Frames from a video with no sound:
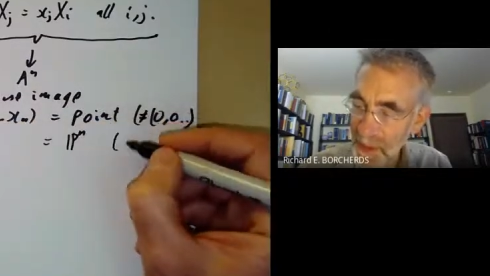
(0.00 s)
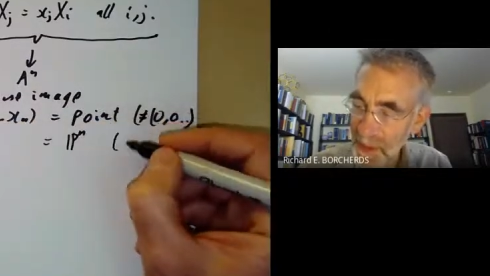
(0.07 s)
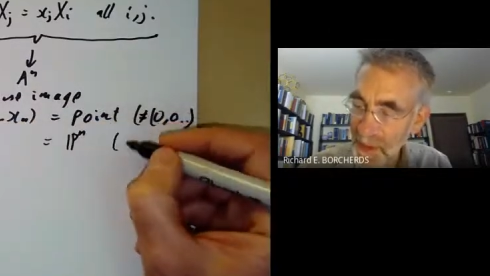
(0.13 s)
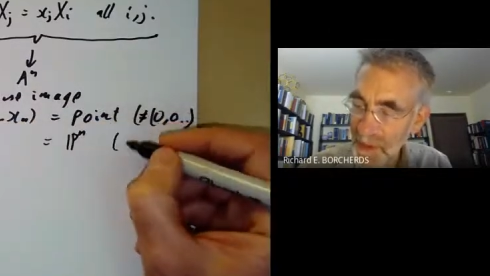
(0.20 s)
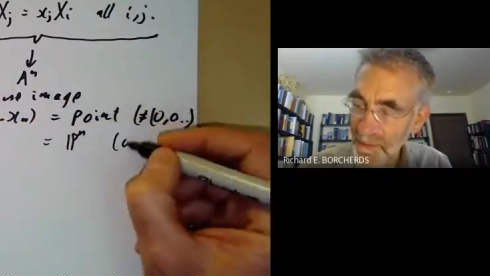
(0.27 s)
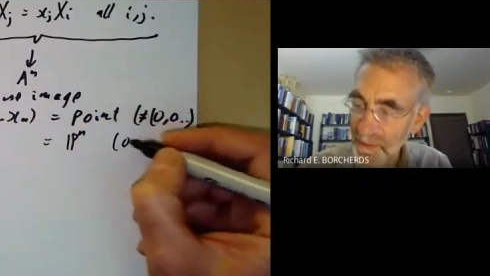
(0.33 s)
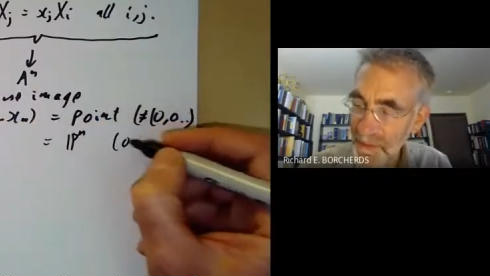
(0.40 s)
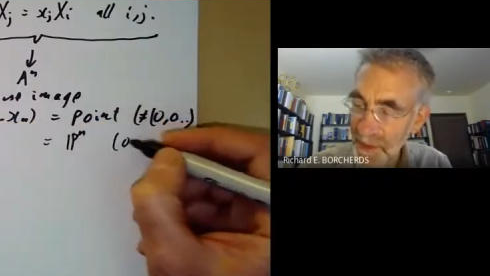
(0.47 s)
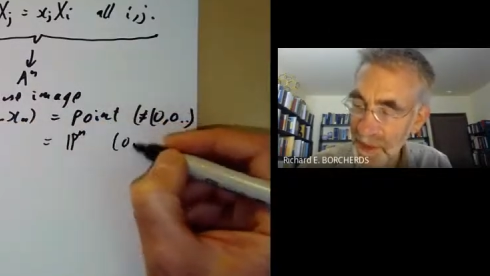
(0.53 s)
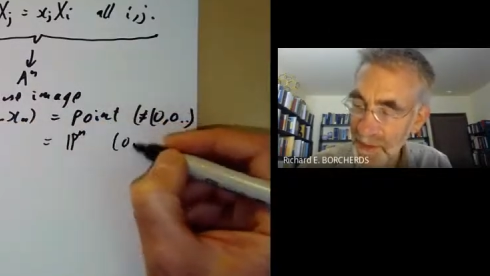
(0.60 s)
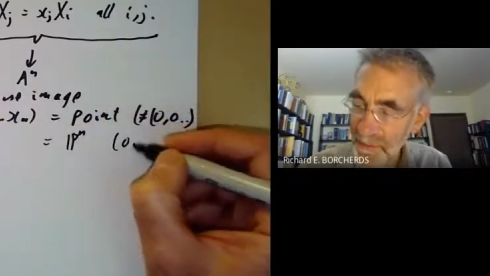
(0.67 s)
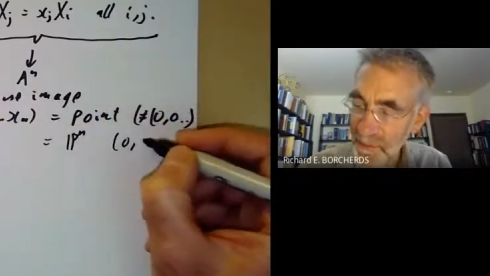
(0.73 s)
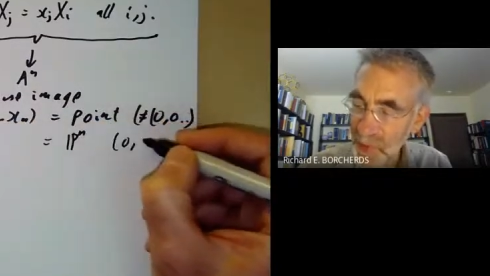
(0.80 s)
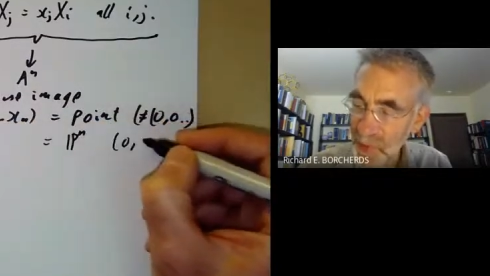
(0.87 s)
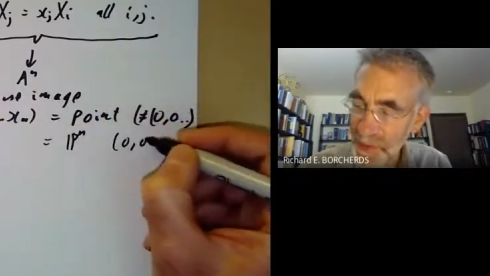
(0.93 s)
if we're at the
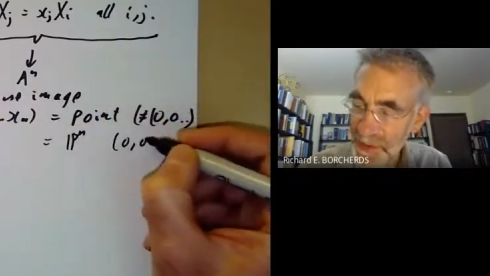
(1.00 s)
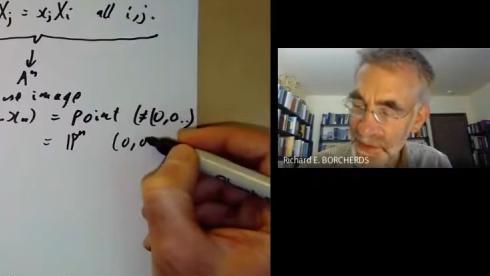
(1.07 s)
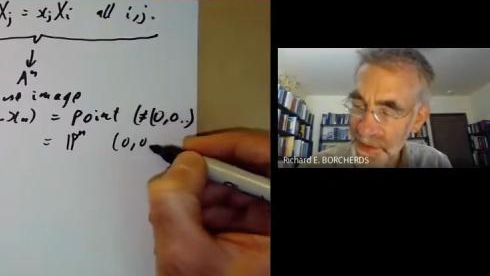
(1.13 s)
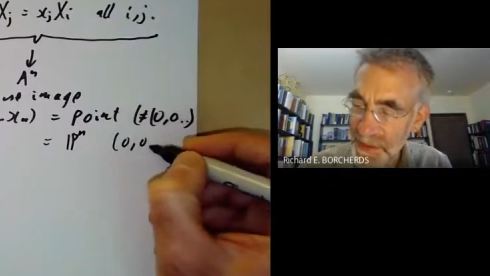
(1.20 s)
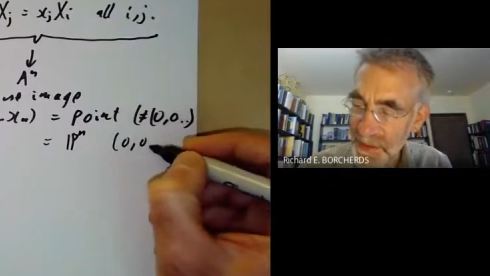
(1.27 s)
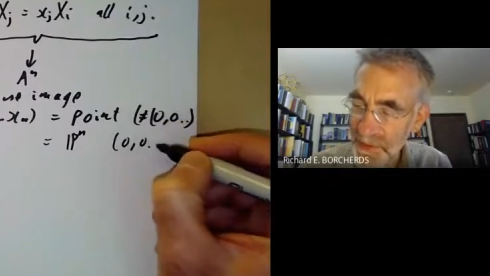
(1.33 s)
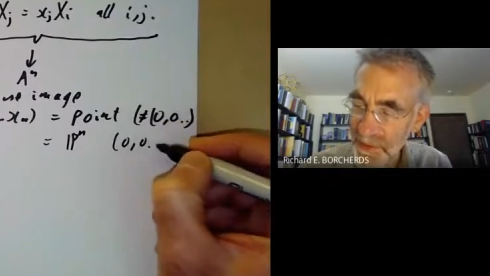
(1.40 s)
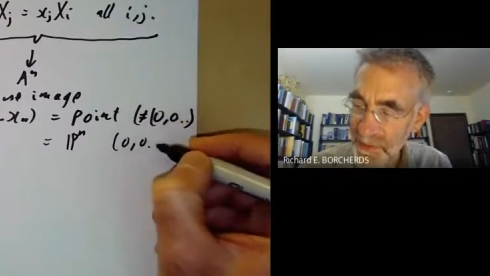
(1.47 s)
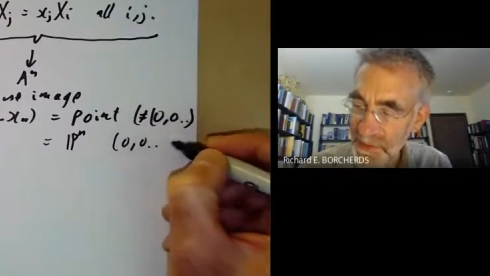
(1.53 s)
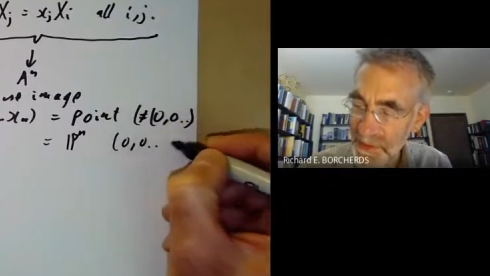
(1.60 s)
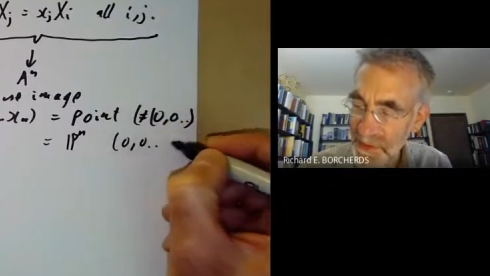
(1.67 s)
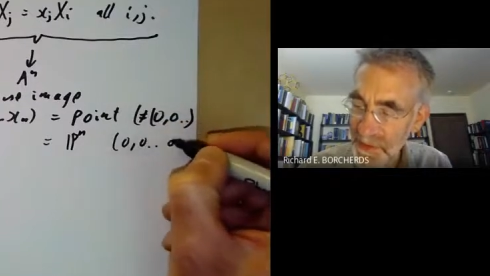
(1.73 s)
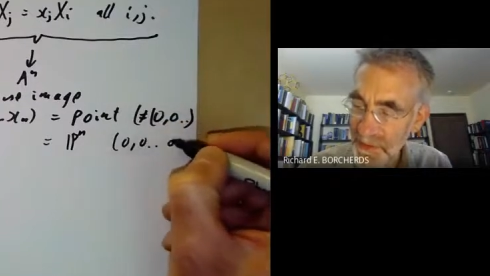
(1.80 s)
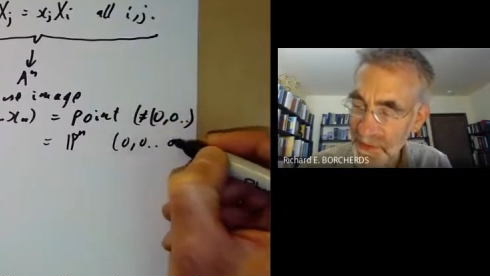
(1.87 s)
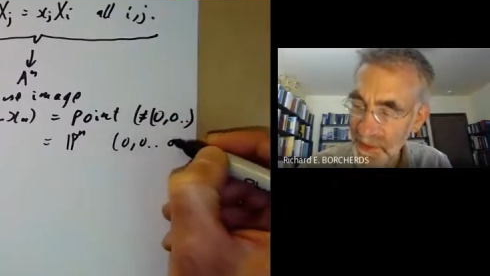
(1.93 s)
point 0,
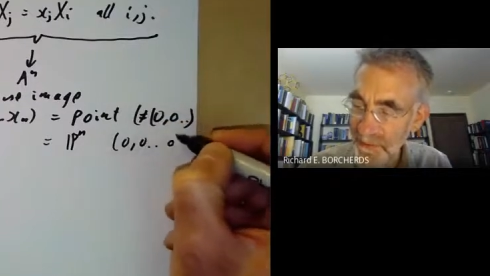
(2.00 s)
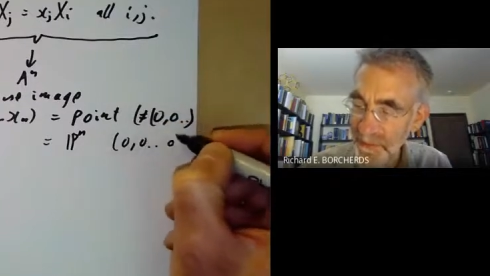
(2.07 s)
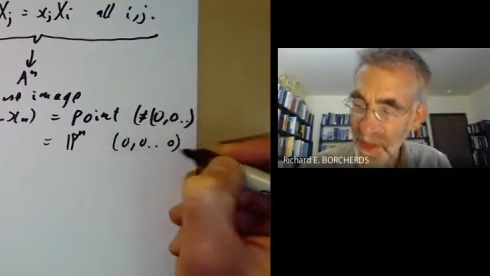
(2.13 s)
0.